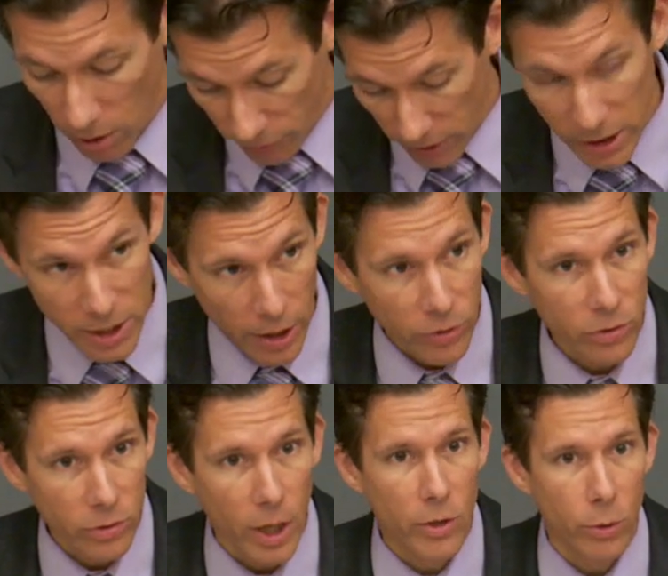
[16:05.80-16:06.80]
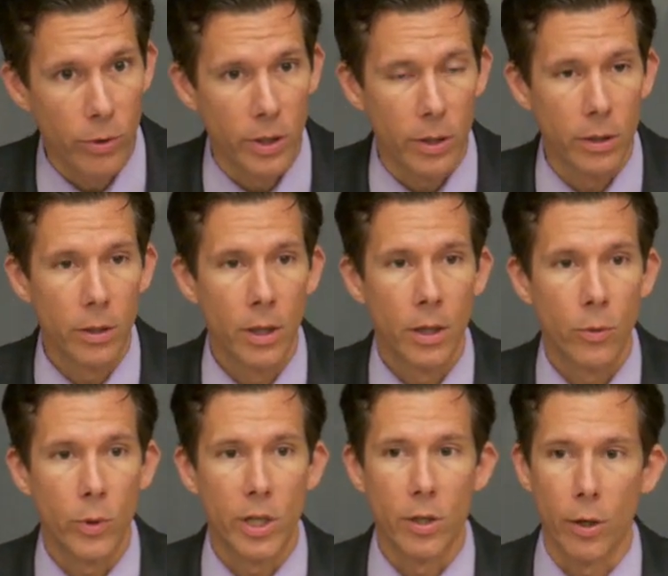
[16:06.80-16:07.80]
And finally, yes, I do think
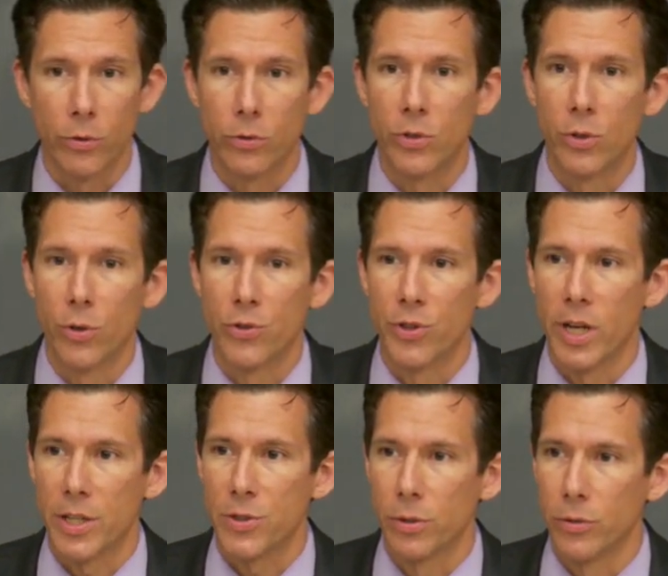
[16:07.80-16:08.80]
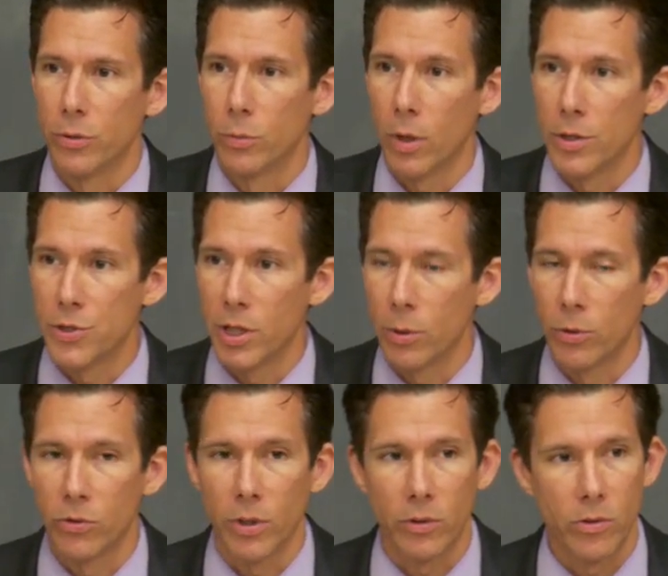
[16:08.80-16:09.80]
we can also see Christian nationalism on January
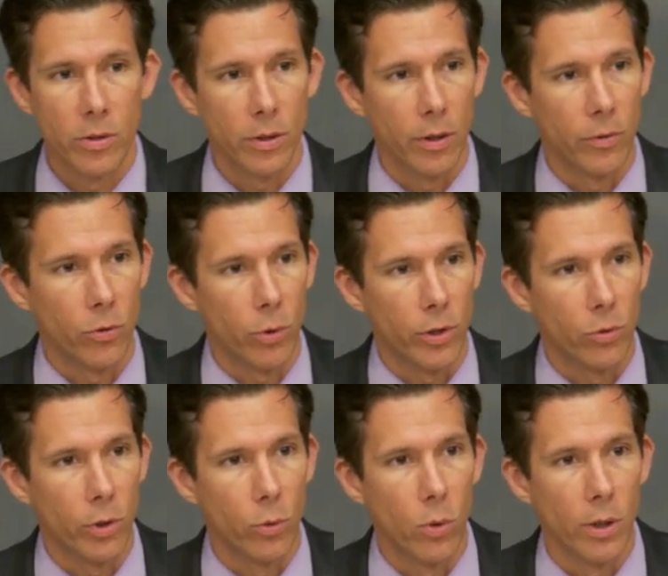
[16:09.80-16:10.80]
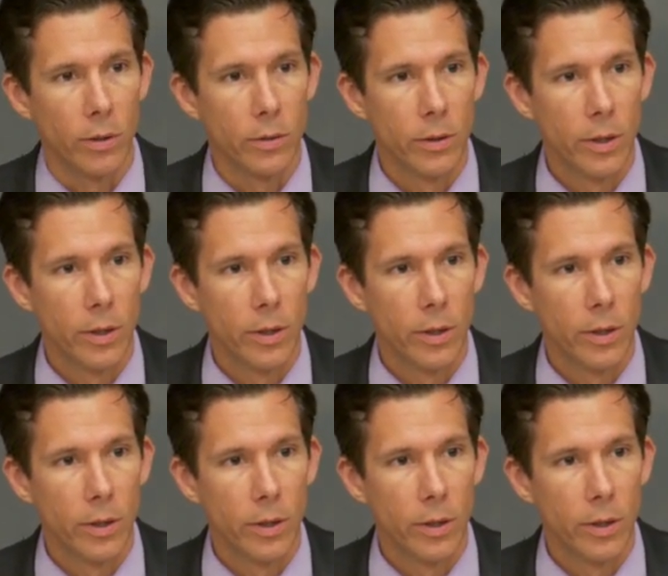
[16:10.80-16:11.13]
6th of 2021.